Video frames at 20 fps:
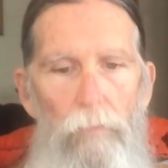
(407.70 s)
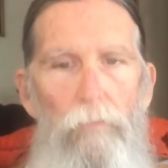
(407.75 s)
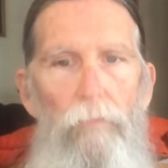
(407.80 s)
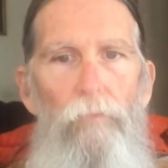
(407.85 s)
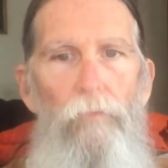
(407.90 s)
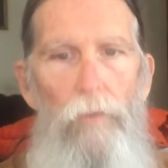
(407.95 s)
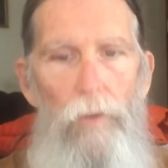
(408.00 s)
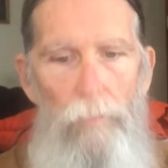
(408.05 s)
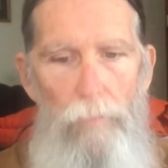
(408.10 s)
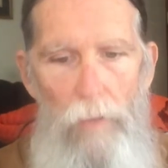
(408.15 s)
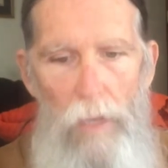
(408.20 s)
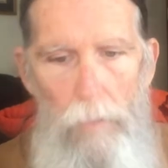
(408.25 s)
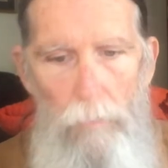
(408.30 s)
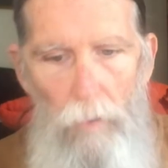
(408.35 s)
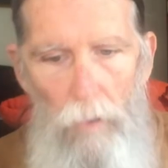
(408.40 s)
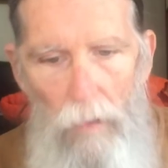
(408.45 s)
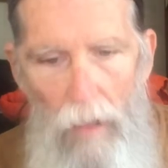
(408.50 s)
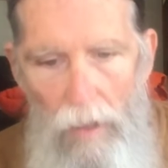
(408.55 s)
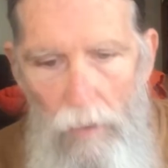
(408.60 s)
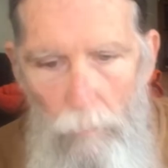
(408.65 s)
for
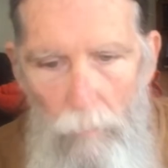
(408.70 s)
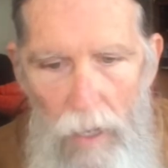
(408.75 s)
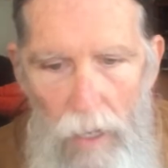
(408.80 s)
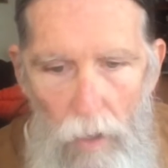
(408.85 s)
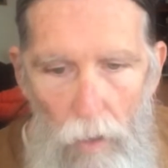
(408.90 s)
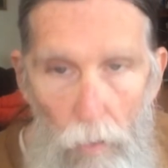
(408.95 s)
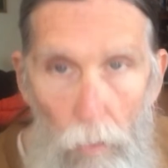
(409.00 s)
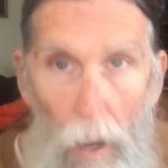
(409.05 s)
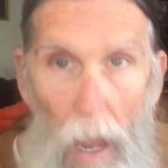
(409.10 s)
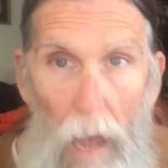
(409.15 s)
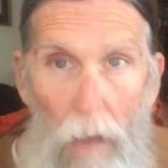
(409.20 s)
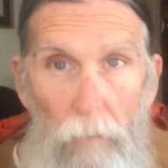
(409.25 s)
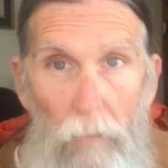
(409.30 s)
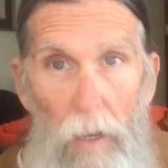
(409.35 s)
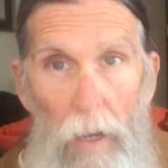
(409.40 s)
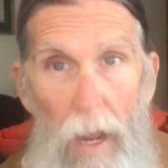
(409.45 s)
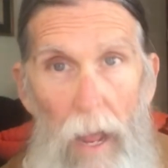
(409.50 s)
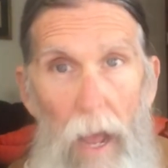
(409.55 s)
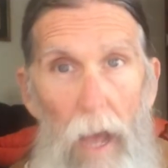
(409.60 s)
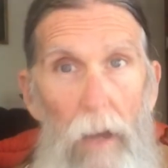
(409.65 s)
people like me who
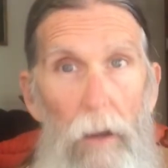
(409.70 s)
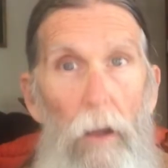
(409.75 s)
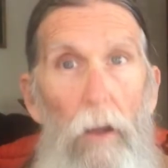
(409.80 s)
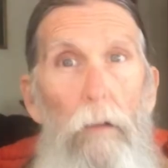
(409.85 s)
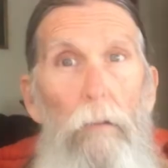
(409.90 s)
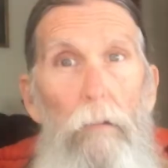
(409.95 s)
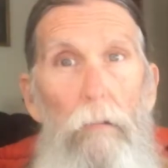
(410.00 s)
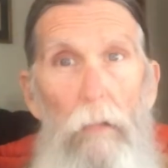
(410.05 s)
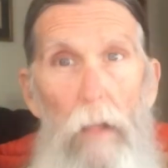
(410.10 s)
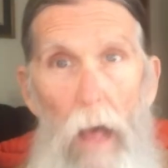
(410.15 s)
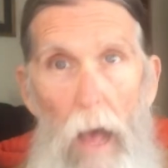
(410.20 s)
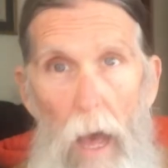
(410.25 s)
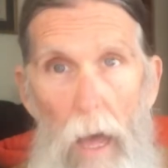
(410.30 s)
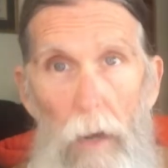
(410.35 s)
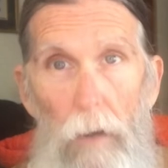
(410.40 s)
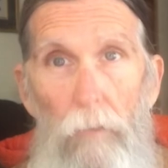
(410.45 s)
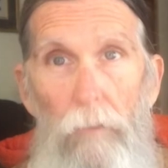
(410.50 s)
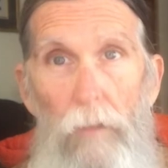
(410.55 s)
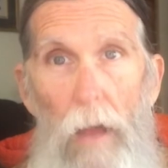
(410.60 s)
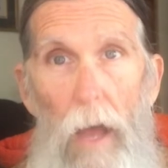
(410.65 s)
haven't had a
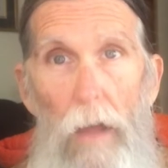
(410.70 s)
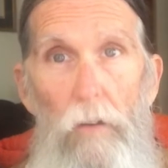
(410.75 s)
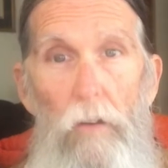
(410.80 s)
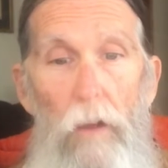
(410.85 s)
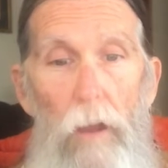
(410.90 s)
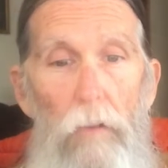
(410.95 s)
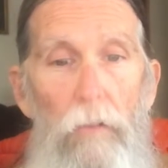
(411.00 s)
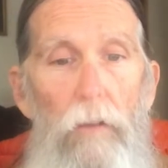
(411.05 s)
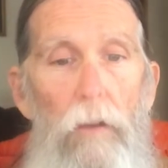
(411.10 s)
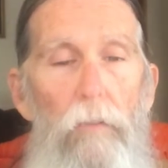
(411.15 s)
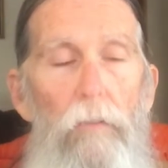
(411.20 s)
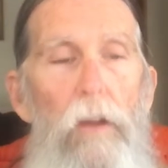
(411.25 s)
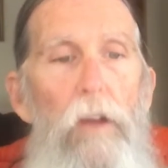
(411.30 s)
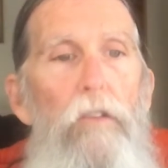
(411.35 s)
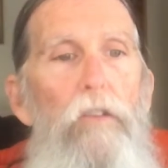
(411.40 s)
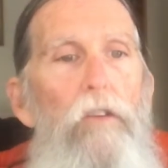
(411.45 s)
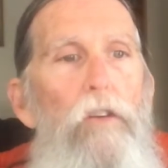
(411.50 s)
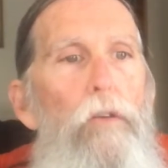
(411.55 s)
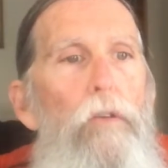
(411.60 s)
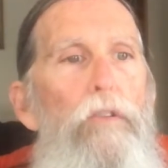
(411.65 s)
lot of digestive
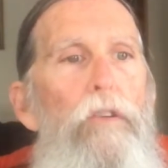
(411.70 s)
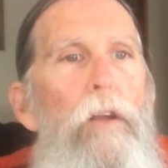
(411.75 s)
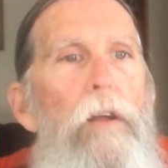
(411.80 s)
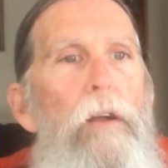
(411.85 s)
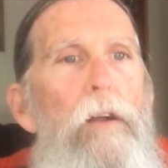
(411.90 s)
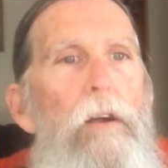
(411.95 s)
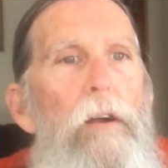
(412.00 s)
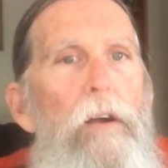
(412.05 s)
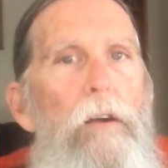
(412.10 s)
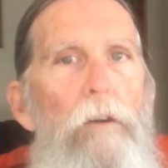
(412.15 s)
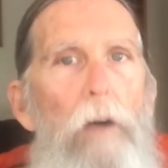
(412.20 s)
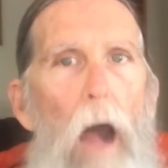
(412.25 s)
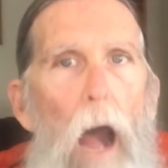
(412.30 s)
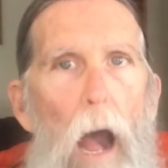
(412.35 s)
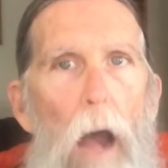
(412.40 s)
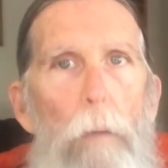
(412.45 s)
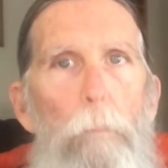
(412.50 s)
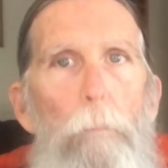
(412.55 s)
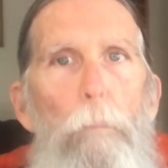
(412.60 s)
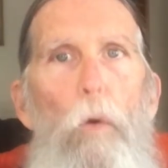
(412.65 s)
issues.
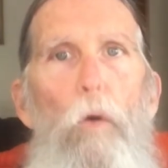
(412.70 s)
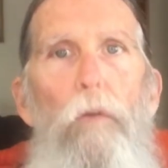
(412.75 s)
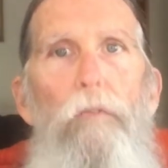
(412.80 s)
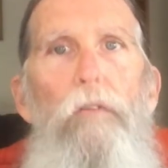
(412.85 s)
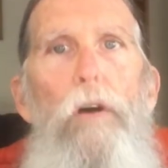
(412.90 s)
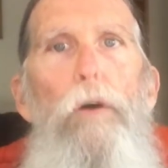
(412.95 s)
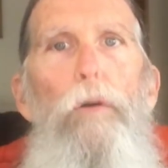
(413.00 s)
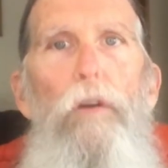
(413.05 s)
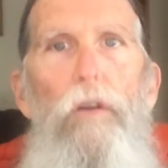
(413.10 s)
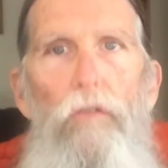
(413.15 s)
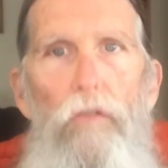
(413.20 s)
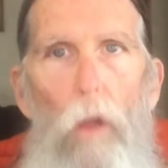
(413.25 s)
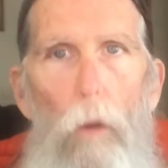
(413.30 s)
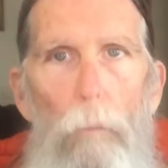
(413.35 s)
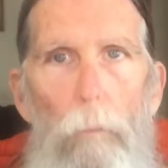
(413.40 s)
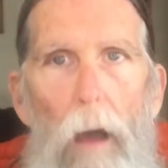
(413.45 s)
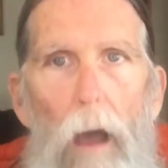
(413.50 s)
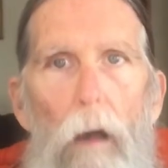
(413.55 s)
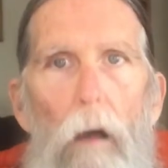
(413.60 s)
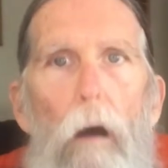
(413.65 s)
I'm more focused
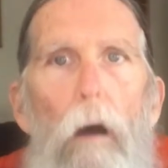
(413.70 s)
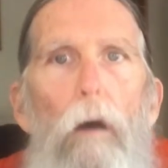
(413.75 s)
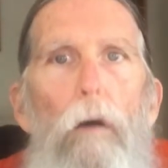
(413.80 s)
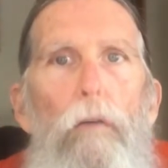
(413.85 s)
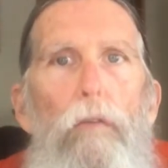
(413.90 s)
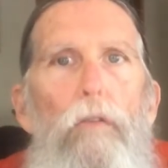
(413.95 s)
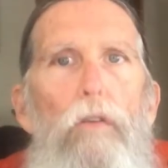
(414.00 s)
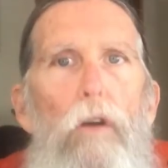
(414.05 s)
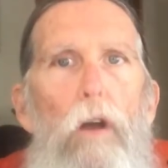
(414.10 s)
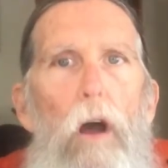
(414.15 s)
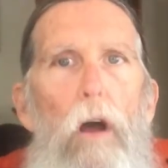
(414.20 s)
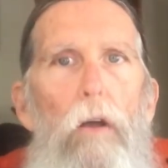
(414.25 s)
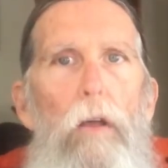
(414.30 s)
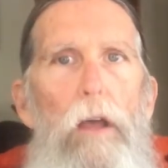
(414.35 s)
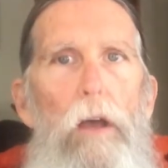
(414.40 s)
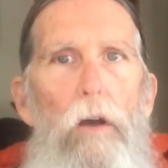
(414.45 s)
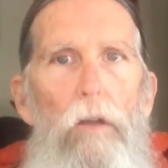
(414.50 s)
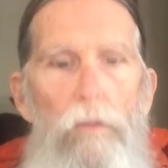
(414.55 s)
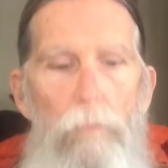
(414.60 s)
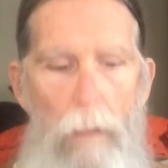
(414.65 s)
on my overall
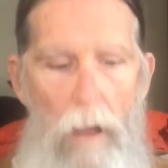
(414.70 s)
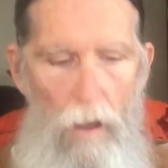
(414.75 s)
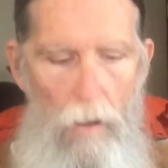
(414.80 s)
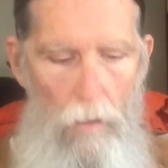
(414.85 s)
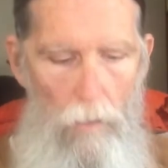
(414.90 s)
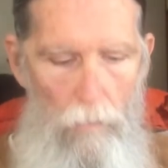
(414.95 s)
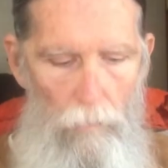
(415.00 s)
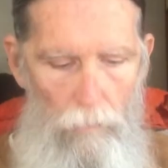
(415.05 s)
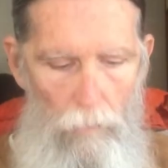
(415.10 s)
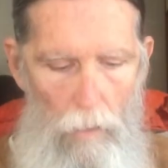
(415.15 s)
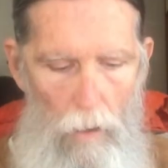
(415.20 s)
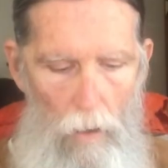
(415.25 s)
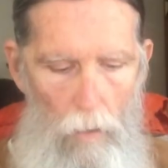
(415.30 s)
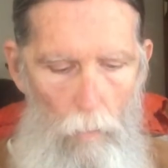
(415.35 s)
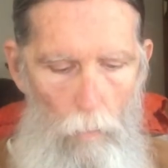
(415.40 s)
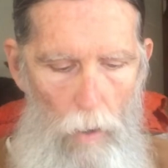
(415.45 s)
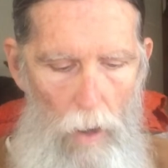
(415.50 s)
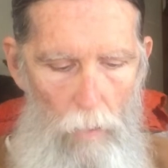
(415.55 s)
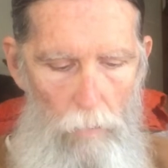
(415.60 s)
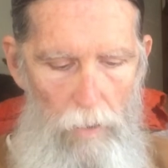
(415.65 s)
health, my
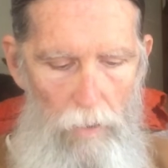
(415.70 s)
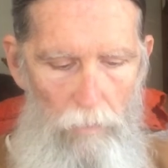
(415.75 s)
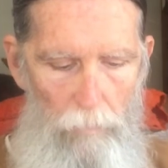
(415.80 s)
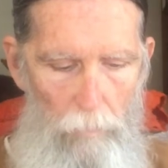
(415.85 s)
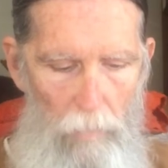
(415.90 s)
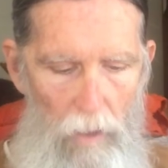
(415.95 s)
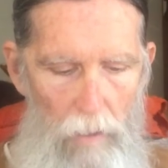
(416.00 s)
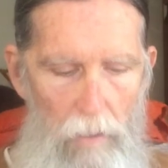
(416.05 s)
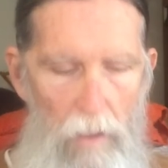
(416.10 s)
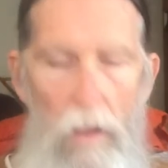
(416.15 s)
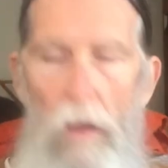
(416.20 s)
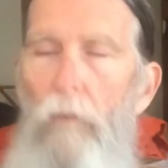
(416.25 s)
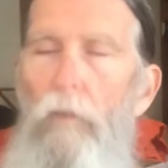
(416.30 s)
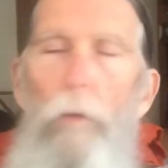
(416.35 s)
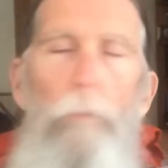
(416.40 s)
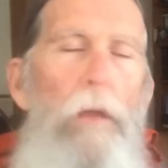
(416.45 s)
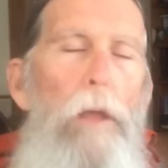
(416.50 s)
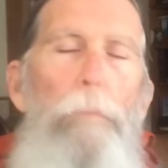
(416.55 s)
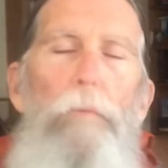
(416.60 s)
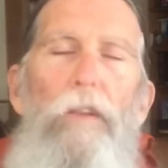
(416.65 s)
overall wellness. But
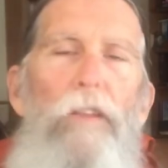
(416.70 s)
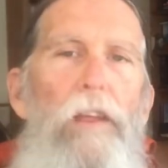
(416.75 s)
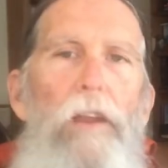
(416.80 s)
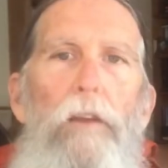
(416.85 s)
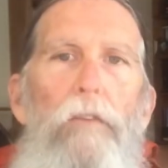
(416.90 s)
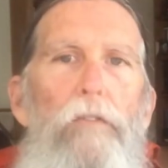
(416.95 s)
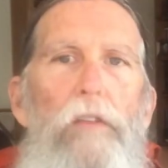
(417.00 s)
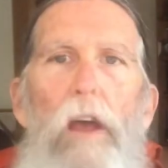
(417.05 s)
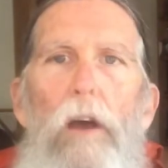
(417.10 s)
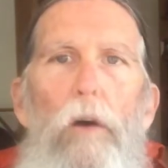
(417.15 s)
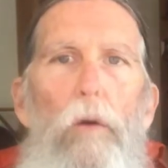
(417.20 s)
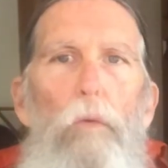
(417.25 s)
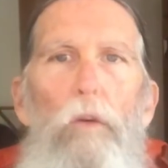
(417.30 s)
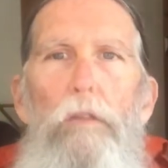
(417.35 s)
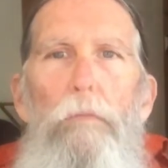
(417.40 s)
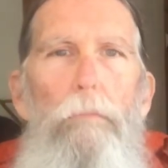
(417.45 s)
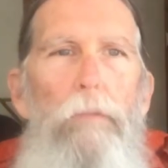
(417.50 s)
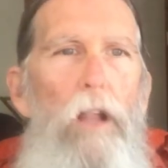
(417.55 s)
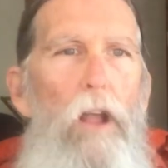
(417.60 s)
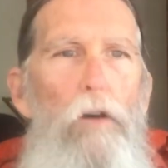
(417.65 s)
for people that have dealt
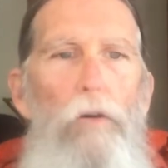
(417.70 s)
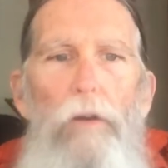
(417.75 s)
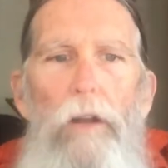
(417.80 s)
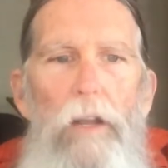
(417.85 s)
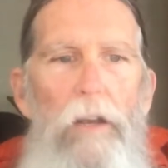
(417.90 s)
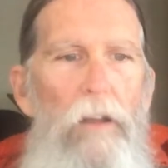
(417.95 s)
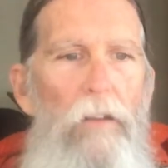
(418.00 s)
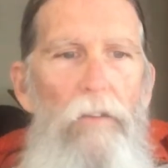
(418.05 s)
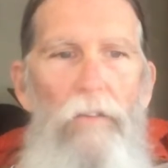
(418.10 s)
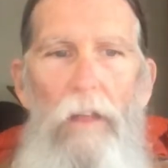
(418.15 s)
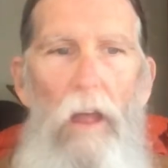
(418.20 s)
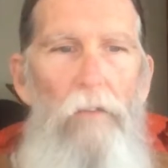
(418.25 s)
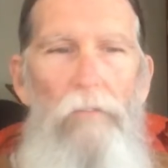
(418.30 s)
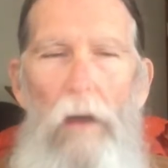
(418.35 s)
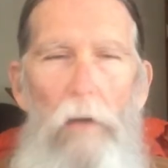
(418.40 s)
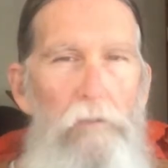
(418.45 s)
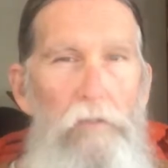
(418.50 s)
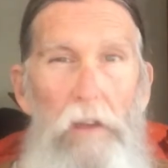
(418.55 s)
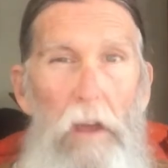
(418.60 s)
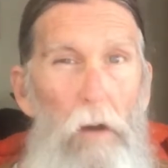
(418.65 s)
with bloating and stuff,
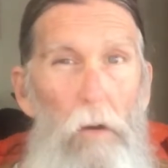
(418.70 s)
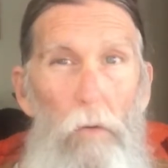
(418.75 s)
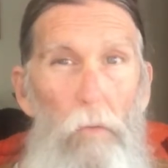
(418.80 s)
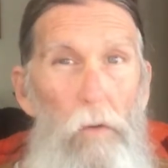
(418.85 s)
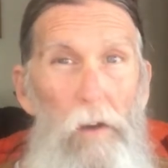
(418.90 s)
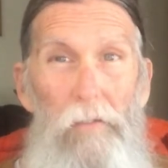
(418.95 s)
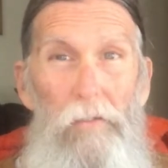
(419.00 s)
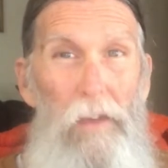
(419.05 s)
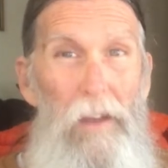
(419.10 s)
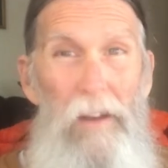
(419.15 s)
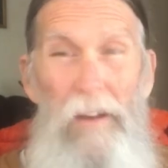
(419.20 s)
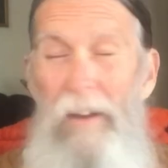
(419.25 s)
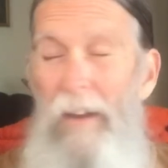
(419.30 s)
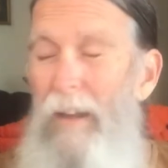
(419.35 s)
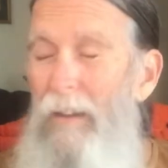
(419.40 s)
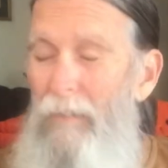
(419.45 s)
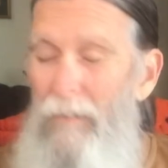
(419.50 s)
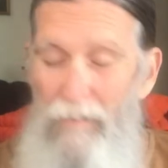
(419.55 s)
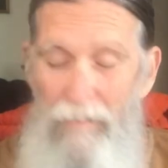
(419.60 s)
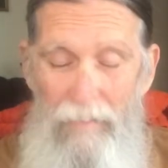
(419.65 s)
I've dealt with it and
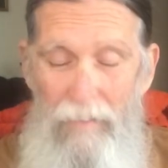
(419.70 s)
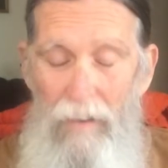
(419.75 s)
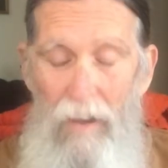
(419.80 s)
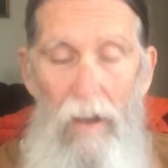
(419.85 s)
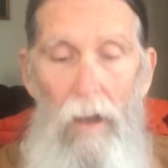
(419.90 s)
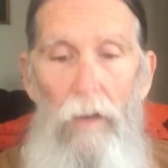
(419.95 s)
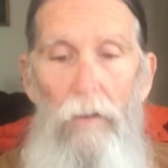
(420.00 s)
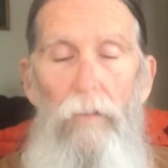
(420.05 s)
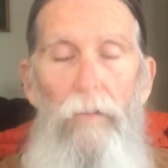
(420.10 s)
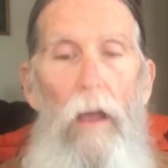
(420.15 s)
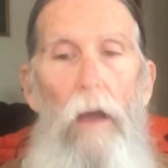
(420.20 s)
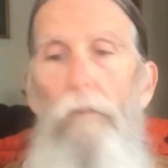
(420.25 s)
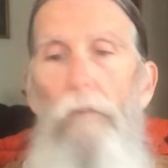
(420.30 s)
it sucks. I